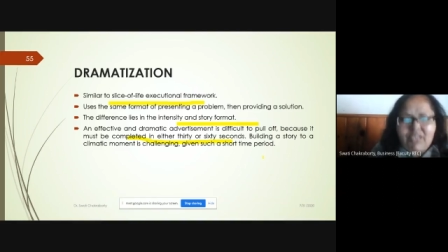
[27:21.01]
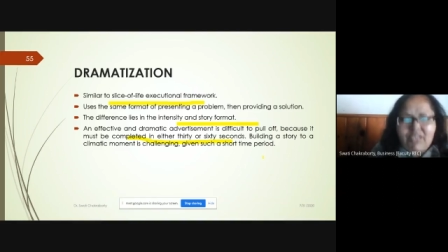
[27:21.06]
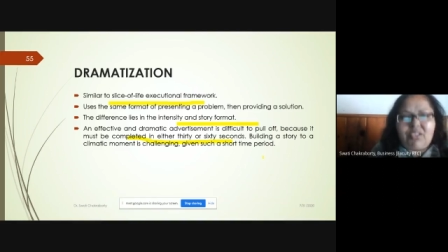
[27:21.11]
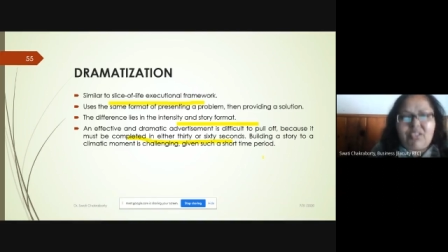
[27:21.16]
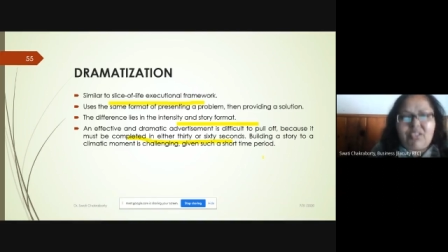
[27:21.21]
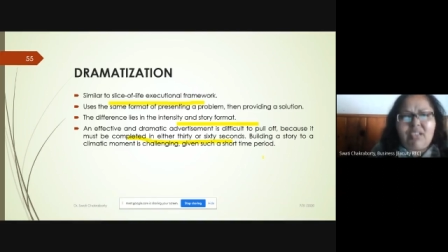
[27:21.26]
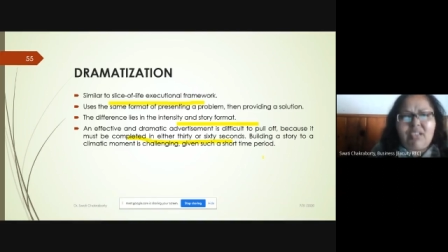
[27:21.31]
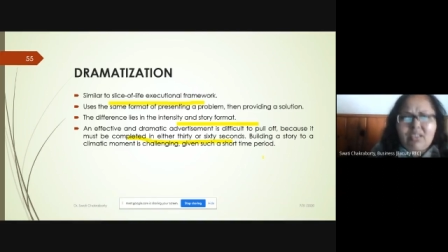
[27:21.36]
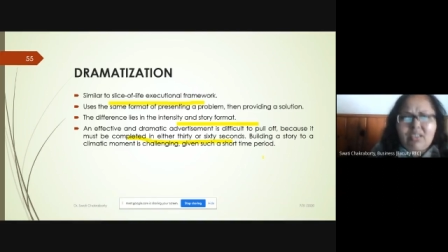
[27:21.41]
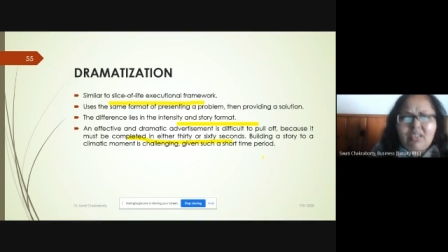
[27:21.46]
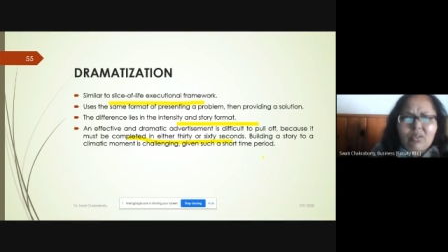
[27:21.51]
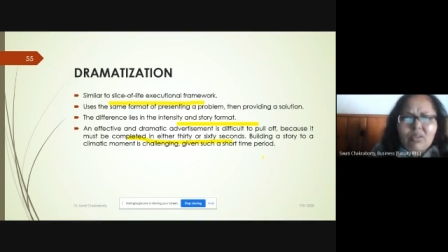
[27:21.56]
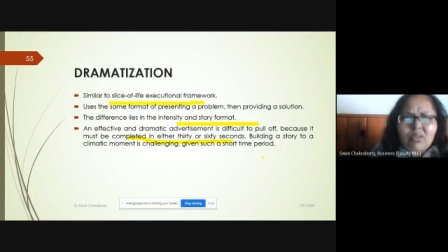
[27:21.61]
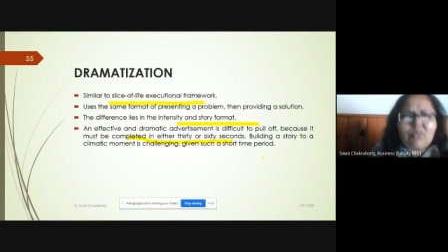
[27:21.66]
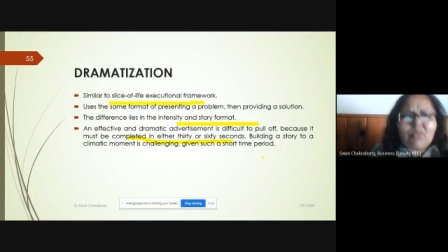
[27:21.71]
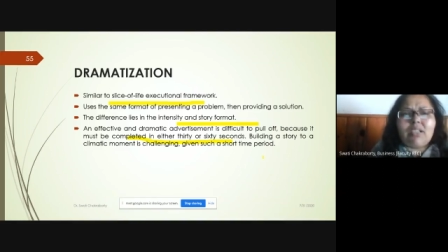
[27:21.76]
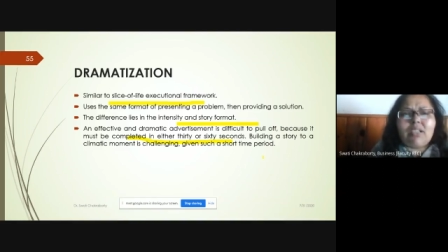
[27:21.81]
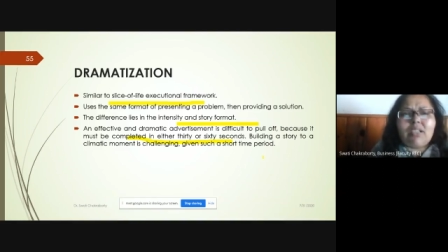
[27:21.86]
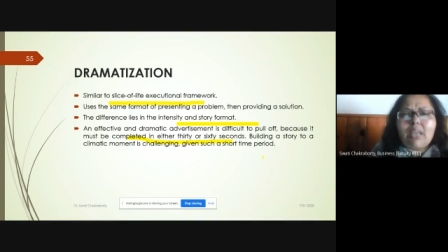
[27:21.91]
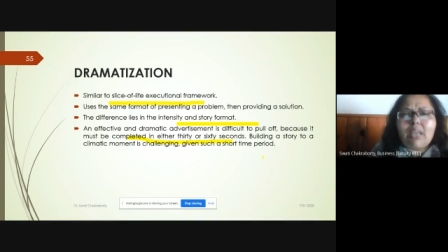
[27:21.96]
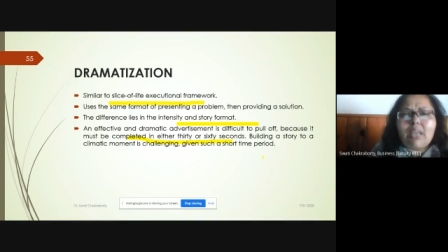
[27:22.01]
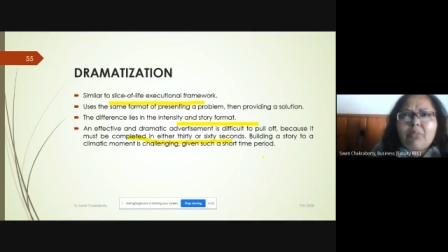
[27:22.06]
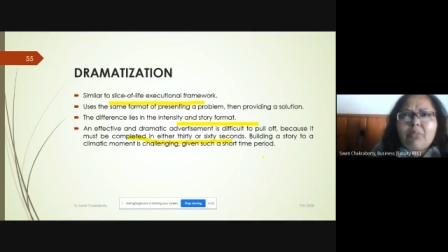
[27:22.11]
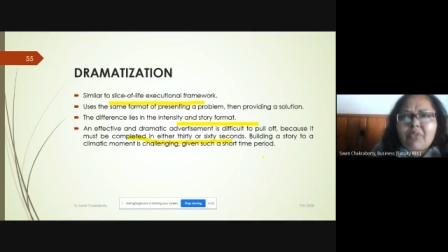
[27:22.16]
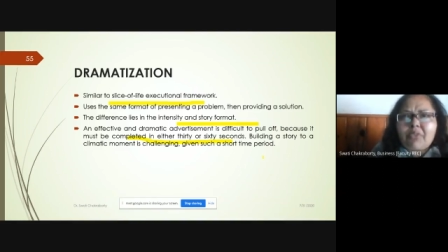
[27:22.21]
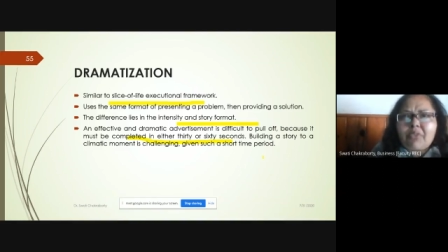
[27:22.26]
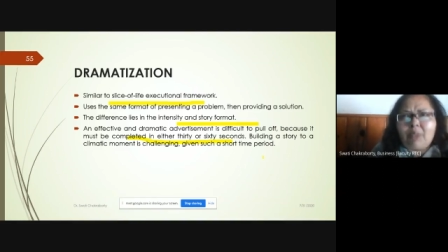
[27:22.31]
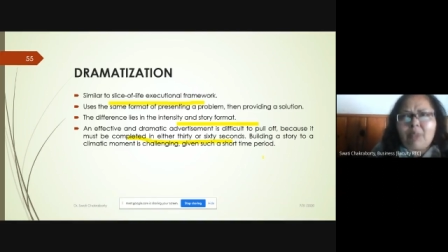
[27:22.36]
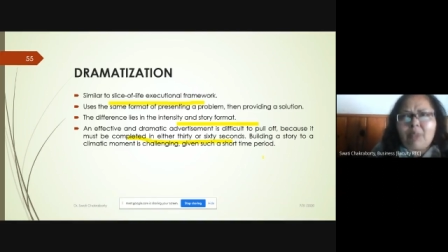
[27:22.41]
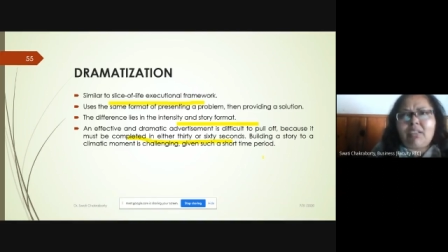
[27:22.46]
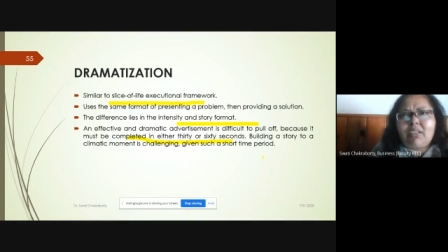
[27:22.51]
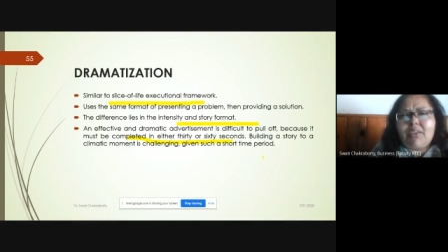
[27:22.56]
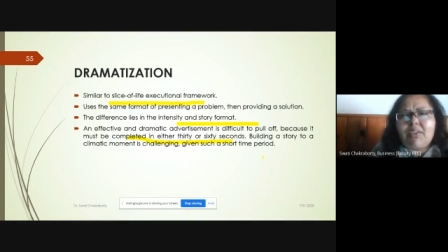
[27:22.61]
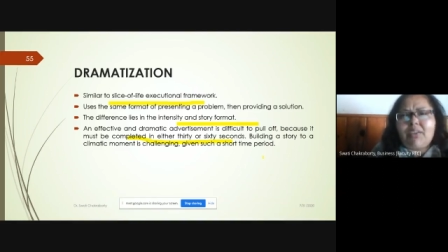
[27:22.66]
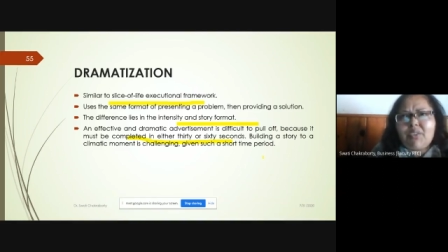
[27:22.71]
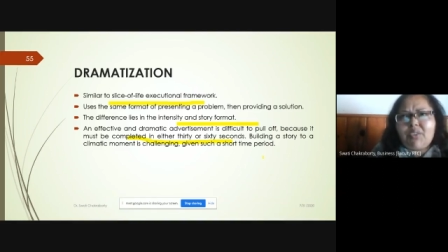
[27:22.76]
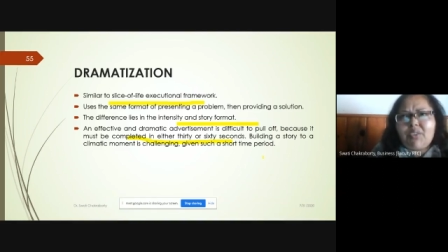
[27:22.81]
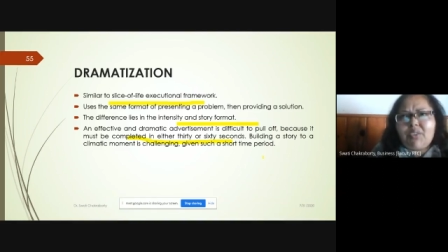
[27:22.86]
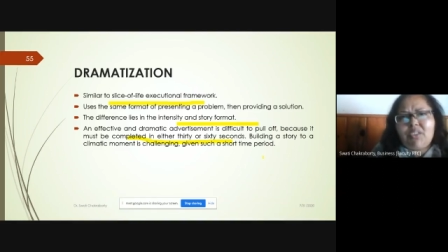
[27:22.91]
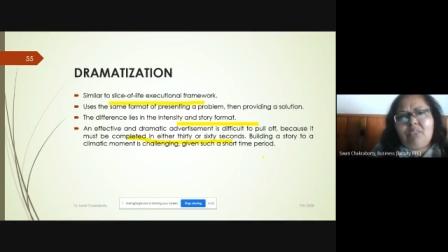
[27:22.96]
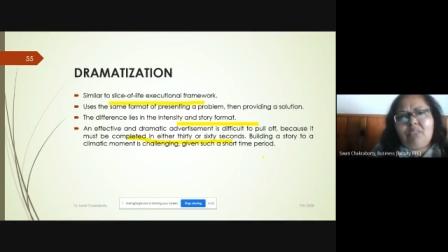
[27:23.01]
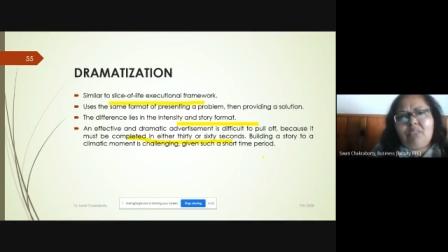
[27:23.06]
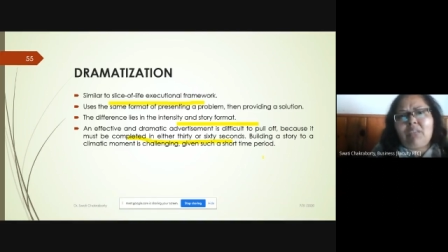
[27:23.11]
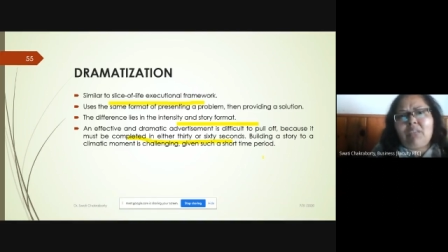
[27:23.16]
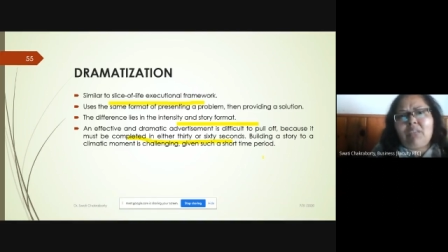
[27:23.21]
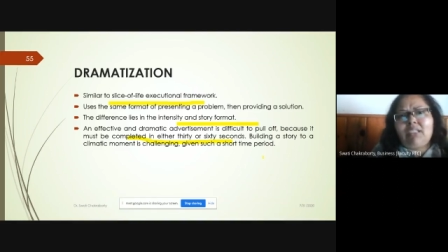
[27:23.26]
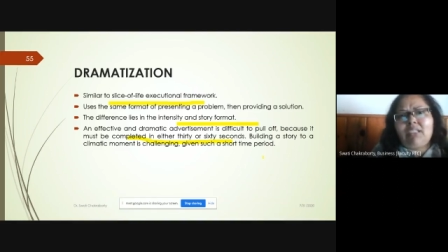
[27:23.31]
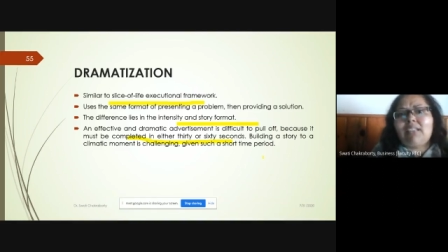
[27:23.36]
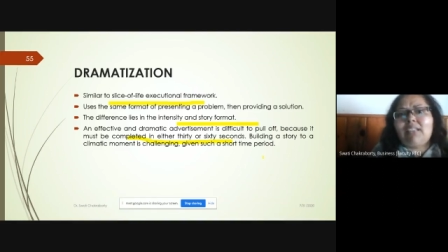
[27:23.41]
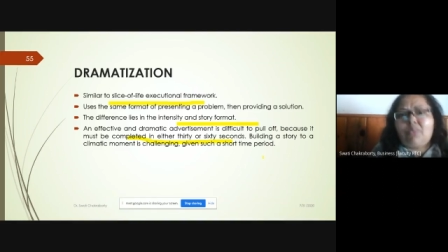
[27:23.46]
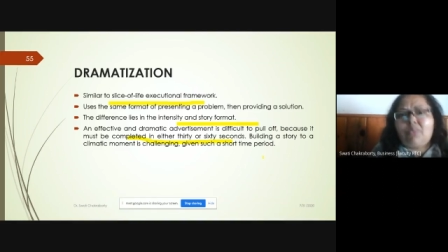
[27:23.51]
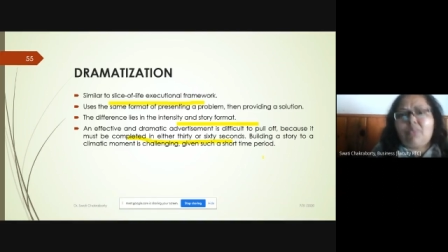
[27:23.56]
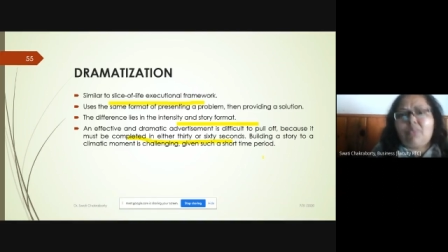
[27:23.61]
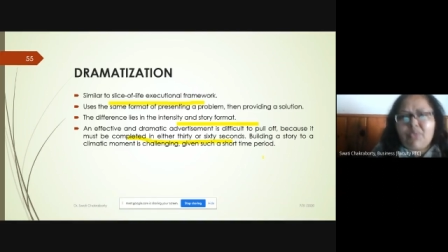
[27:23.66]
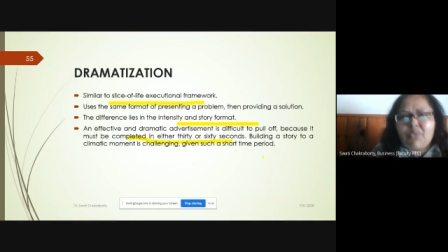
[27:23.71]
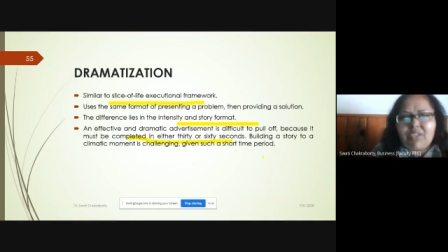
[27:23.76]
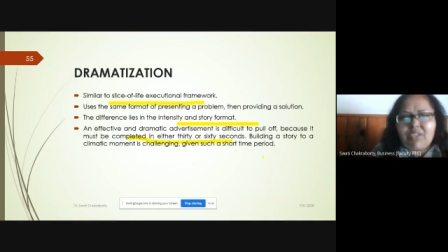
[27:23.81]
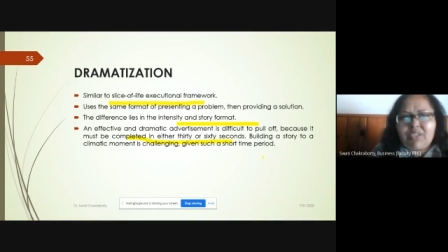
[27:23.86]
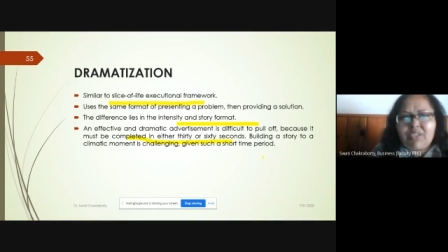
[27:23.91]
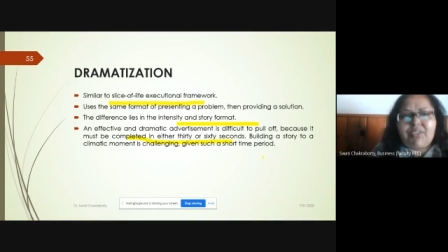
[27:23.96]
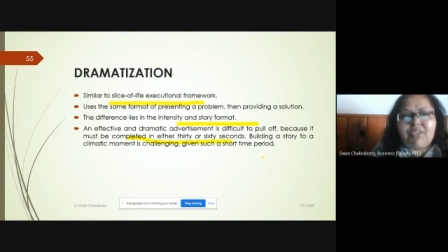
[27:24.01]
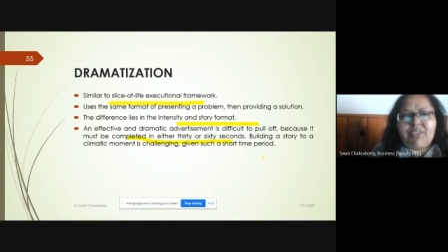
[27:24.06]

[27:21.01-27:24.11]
It's also a type of dramatization, but that's more easier.